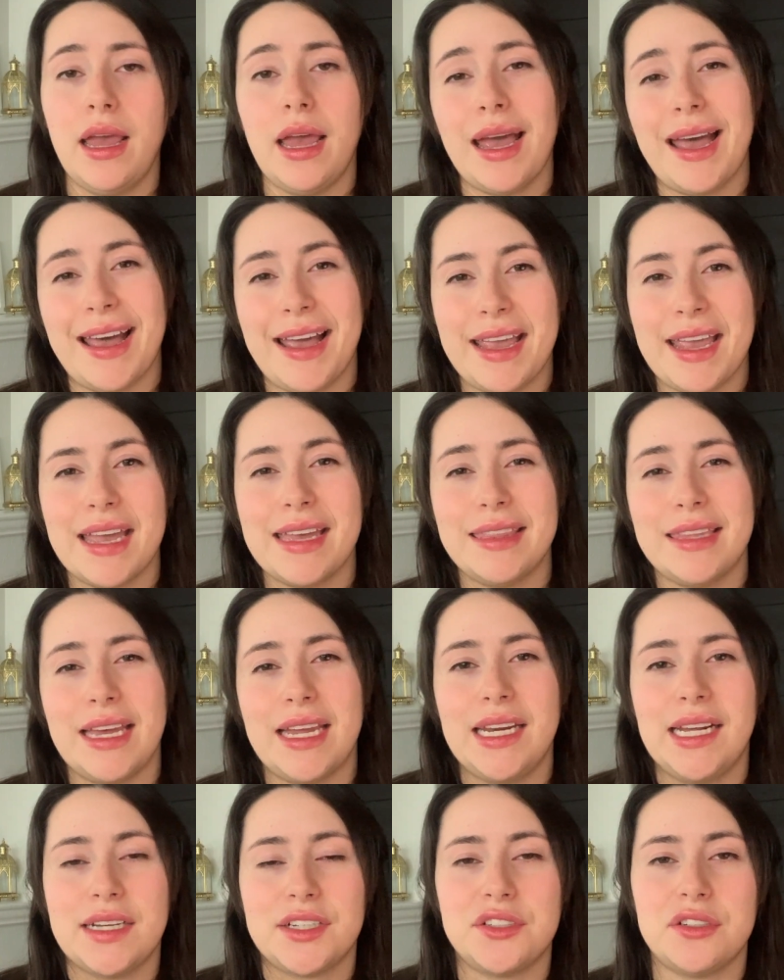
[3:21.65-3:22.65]
I add
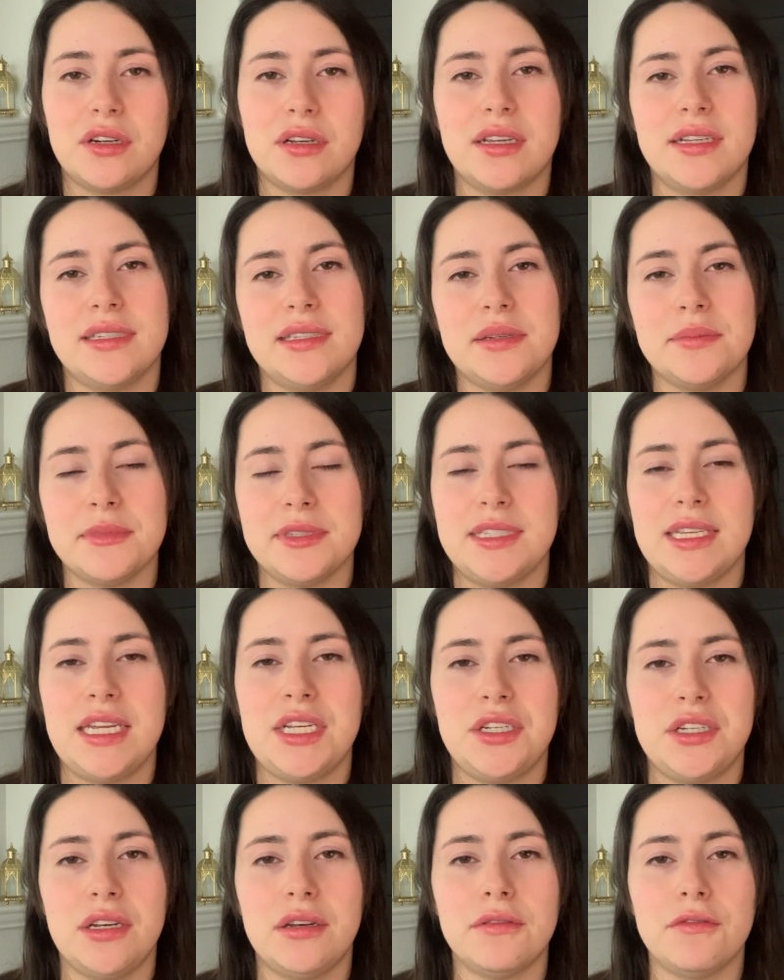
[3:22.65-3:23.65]
that extra
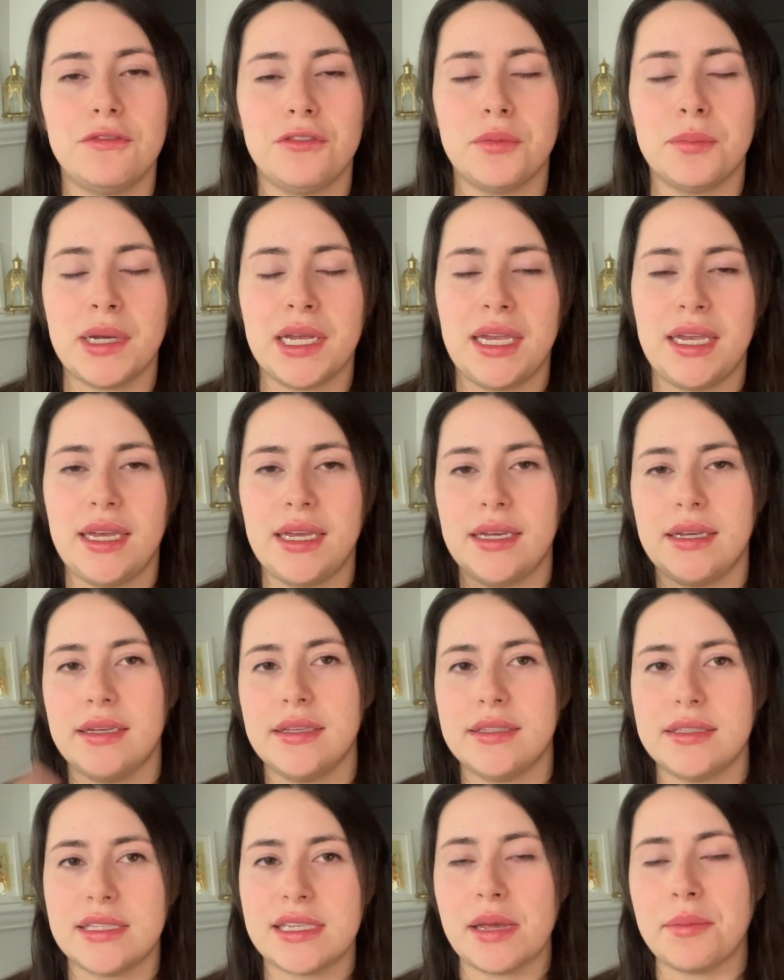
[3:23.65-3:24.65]
customization for my
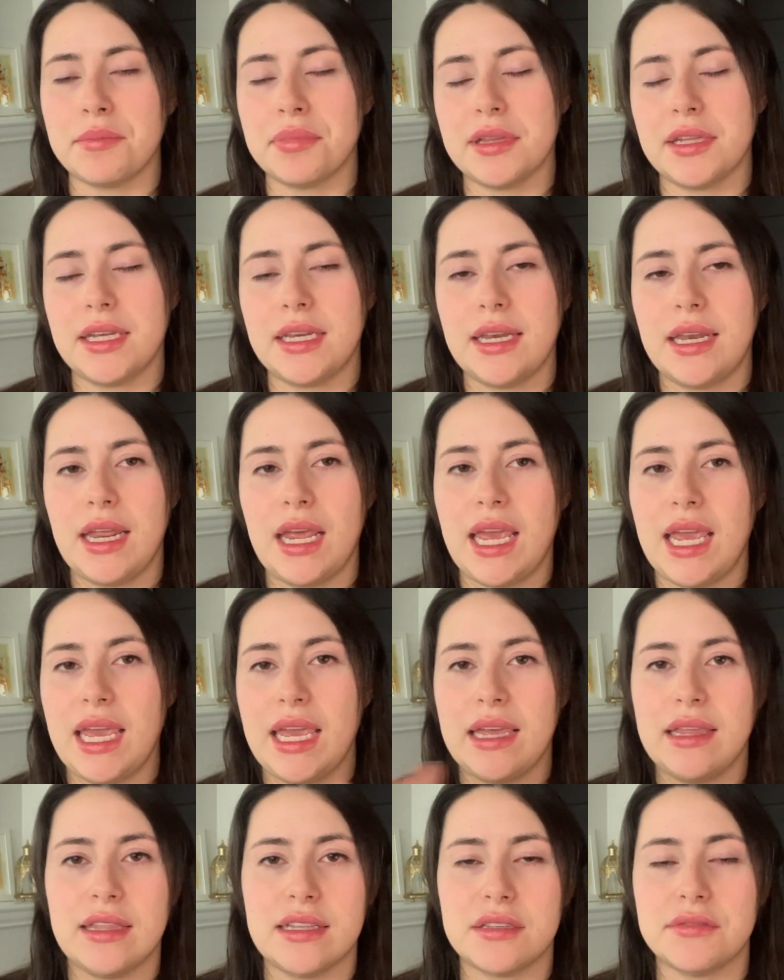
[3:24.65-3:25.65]
template
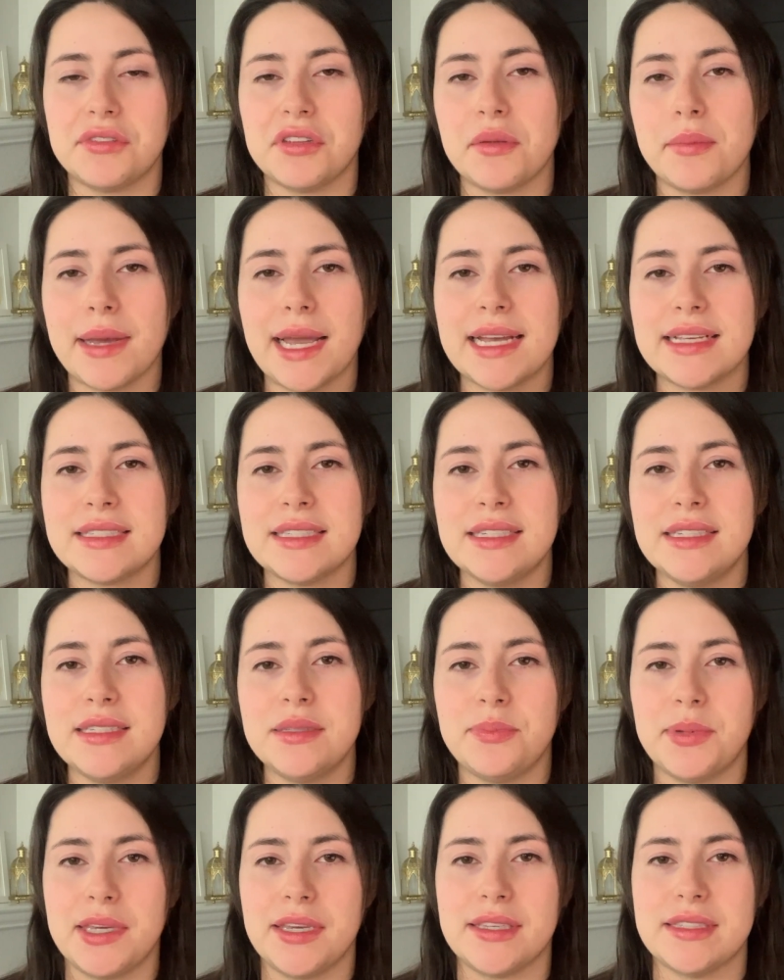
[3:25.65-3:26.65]
A, that's for the masses,
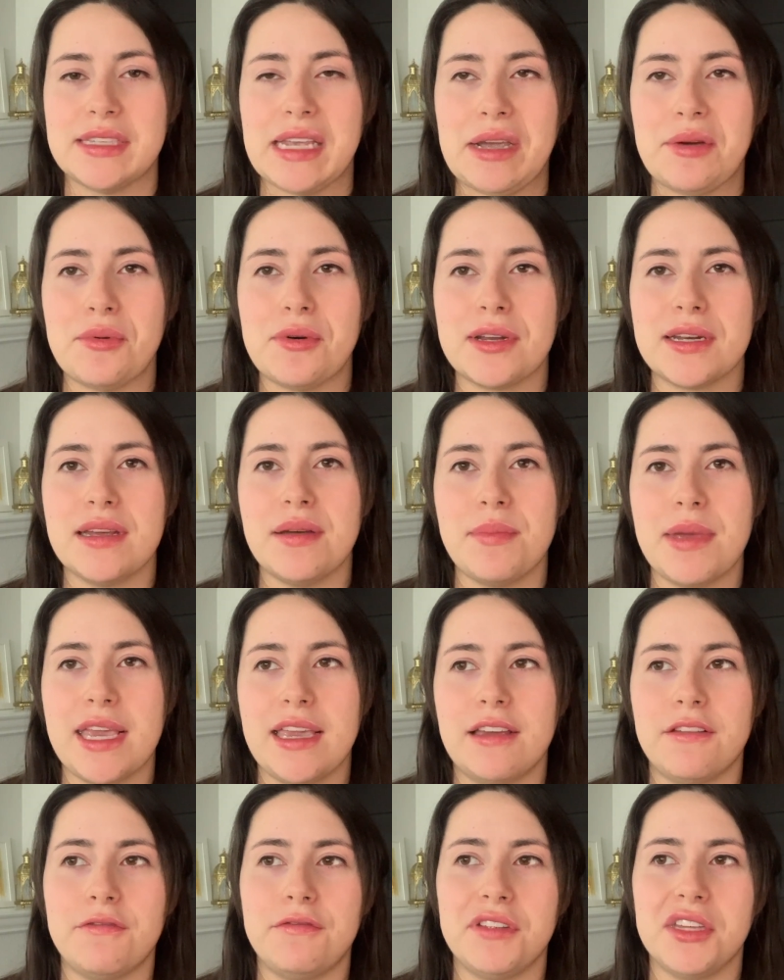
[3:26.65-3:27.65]
because I wanna make
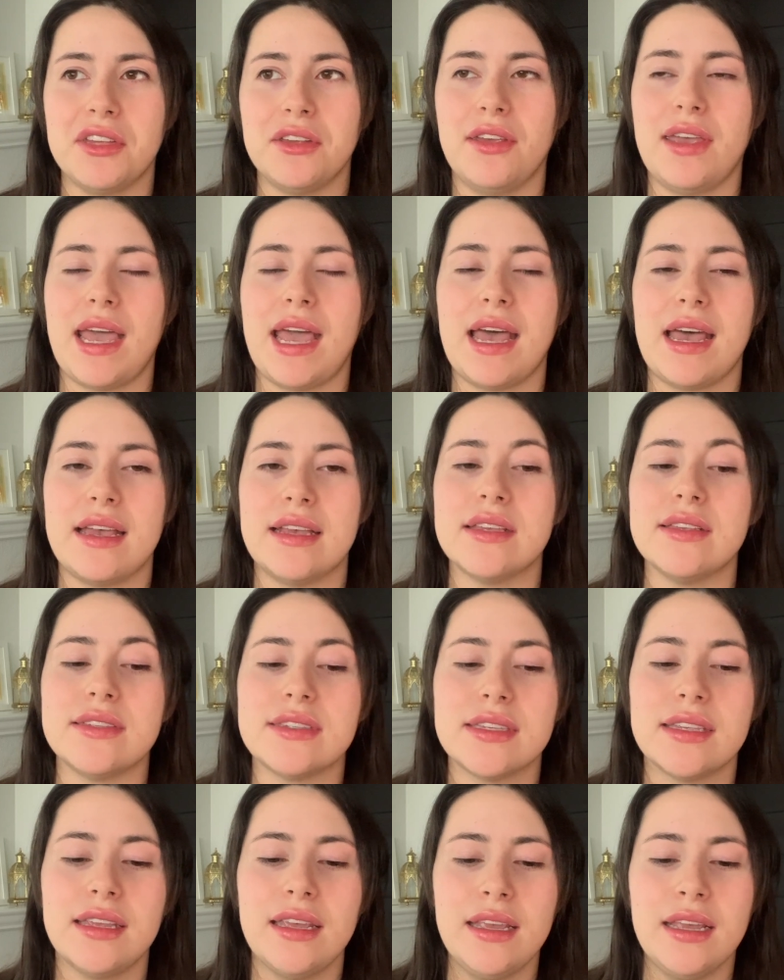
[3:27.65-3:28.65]
it feel
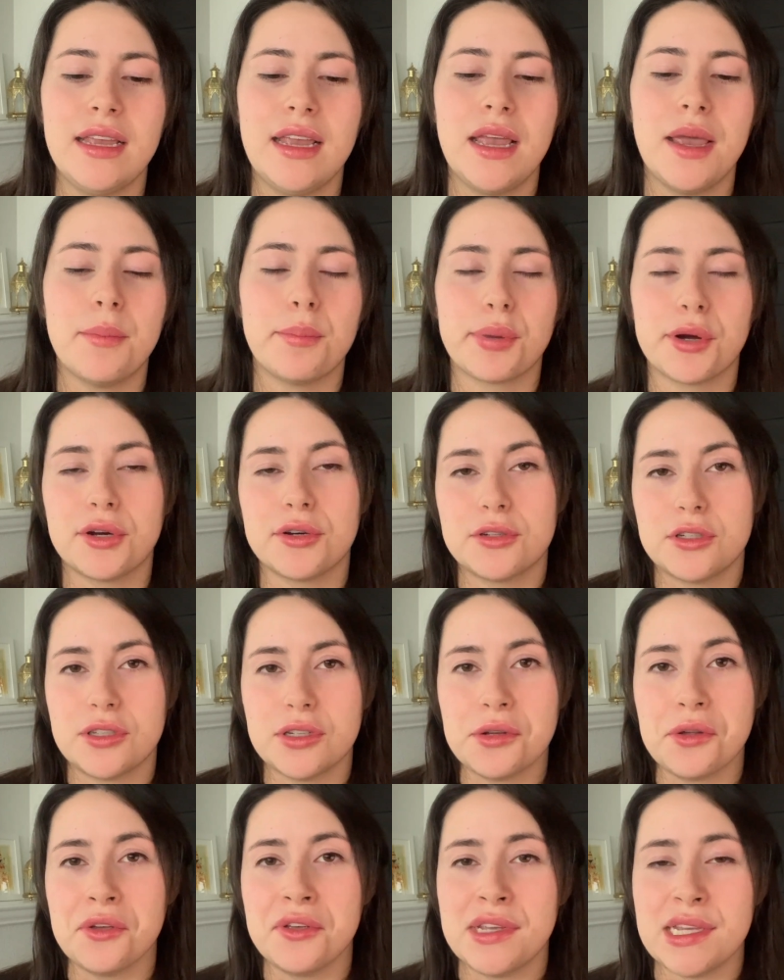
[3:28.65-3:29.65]
as
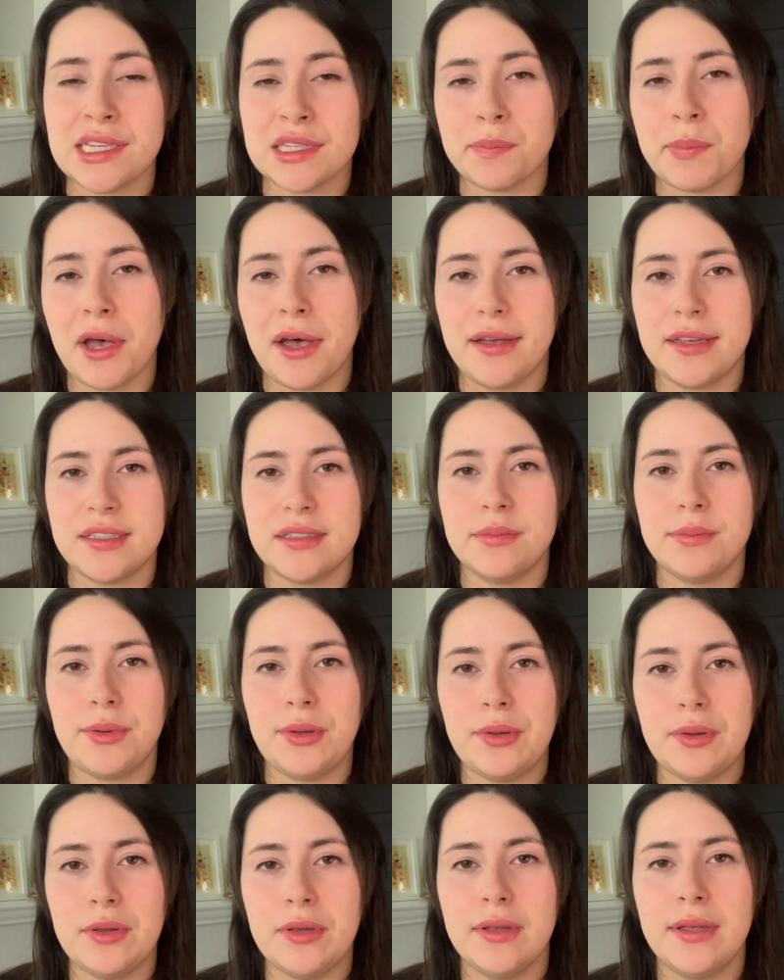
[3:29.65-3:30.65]
personal as
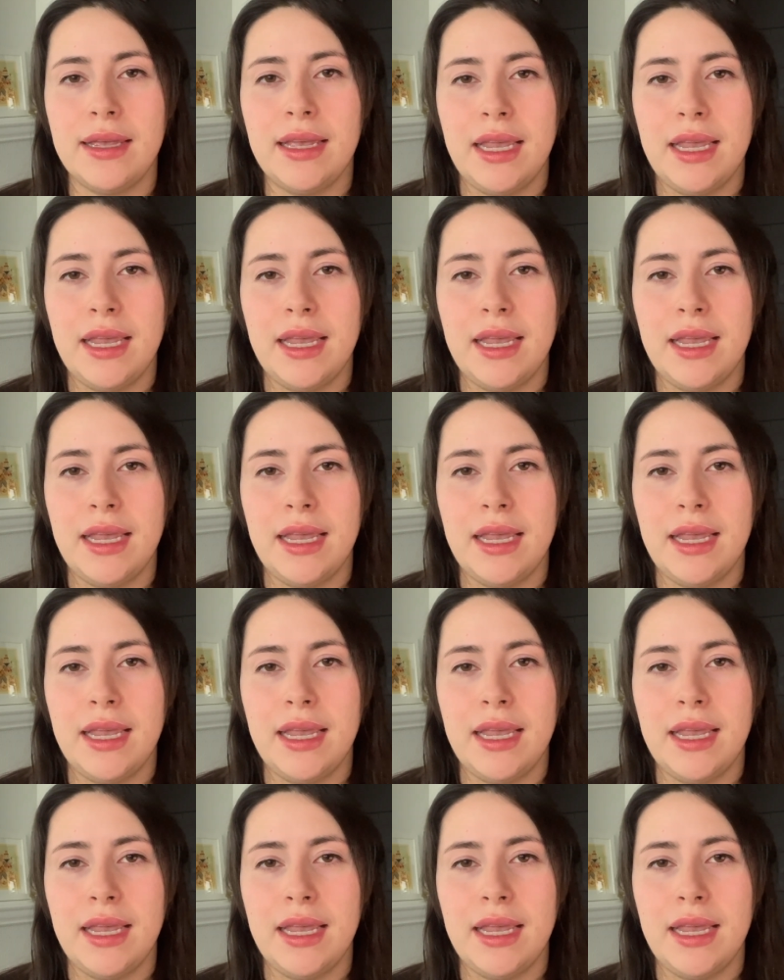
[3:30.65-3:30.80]
possible.